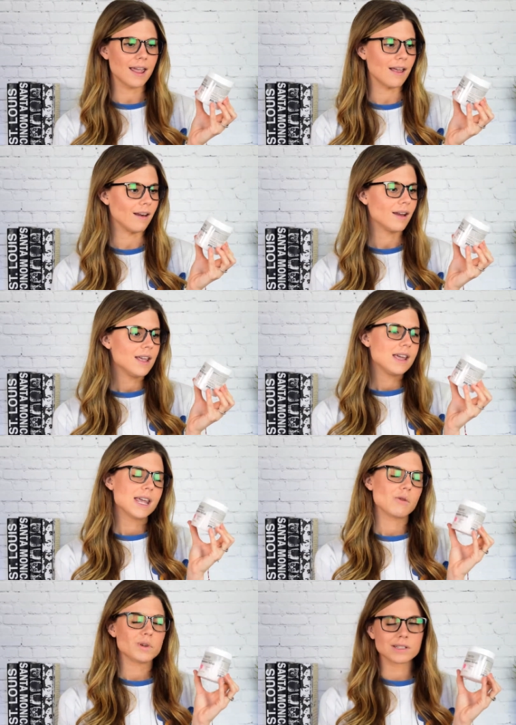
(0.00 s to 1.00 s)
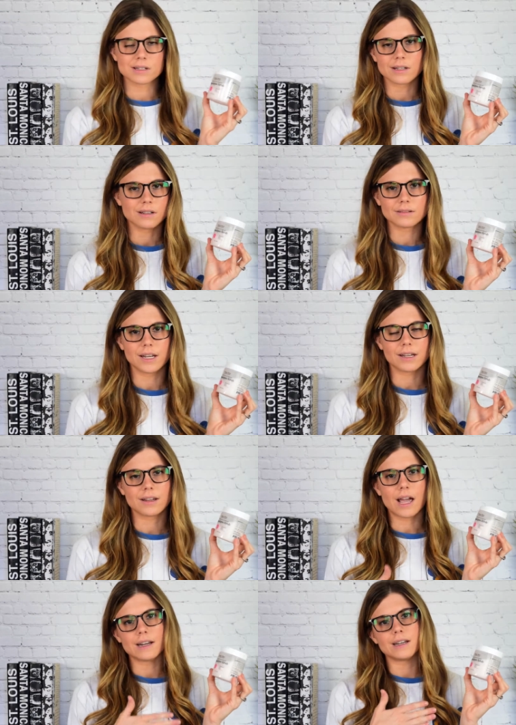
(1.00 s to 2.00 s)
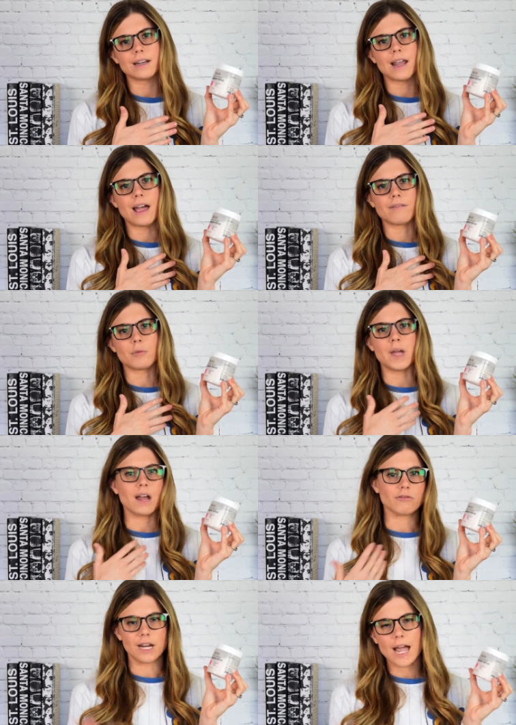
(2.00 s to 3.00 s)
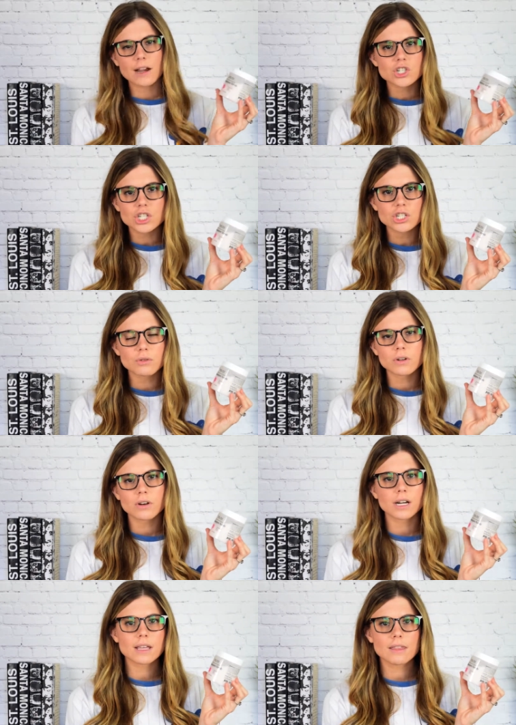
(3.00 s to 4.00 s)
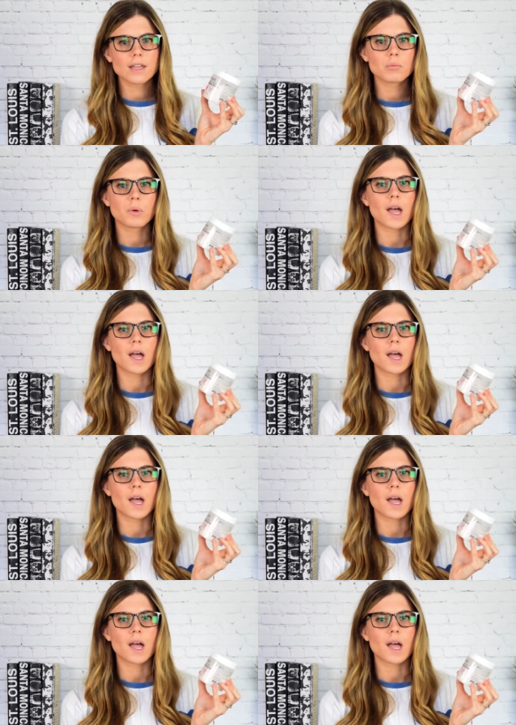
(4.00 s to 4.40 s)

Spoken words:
And it wasn't like, I didn't have a bad reaction to it or anything,